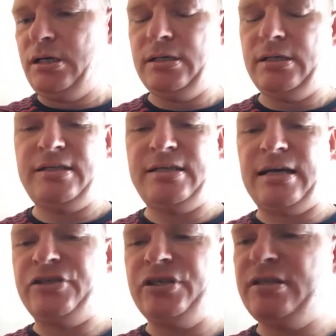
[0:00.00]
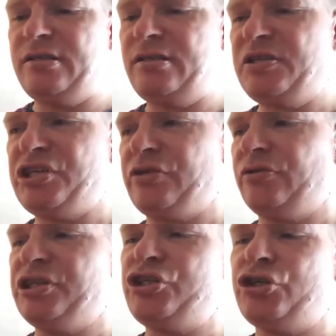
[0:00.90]
Sashes
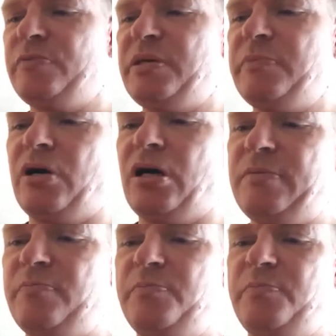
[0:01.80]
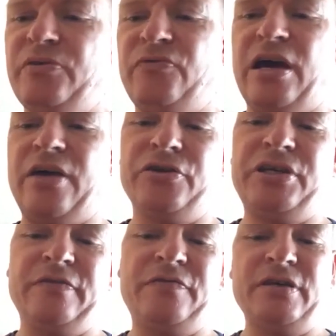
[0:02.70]
generally shouldn't be bought, but rather
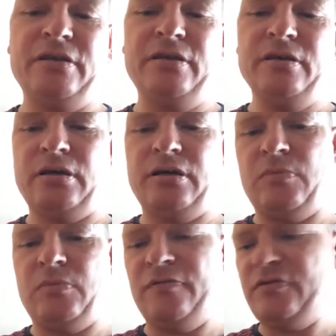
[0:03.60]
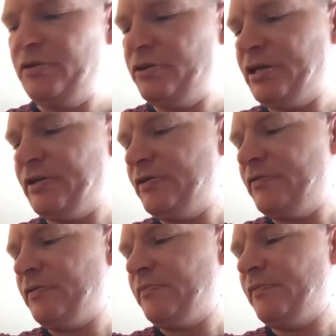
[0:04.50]
gifted. Often they're
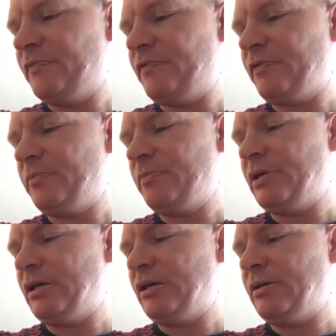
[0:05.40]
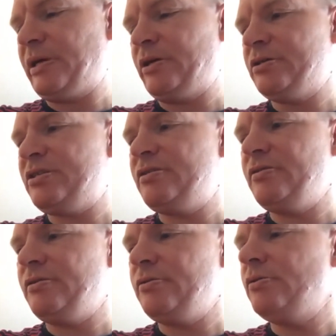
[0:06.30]
gifted from parents
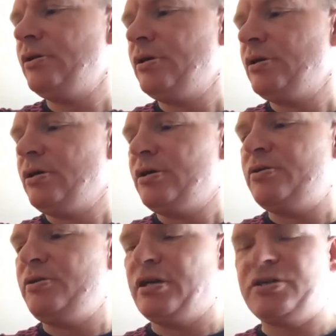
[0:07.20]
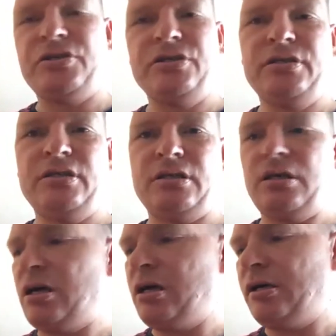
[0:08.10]
to
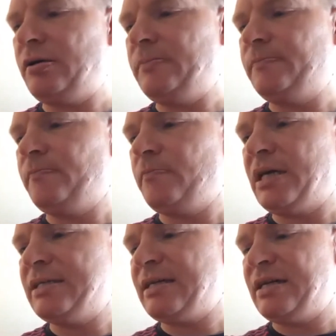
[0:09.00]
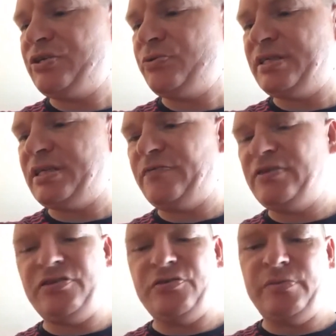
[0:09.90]
youngsters. My sash was
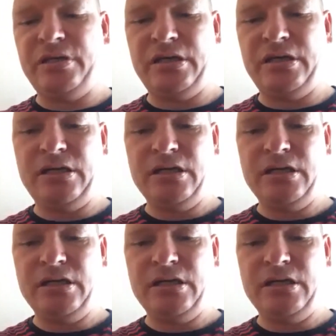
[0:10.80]
gifted to me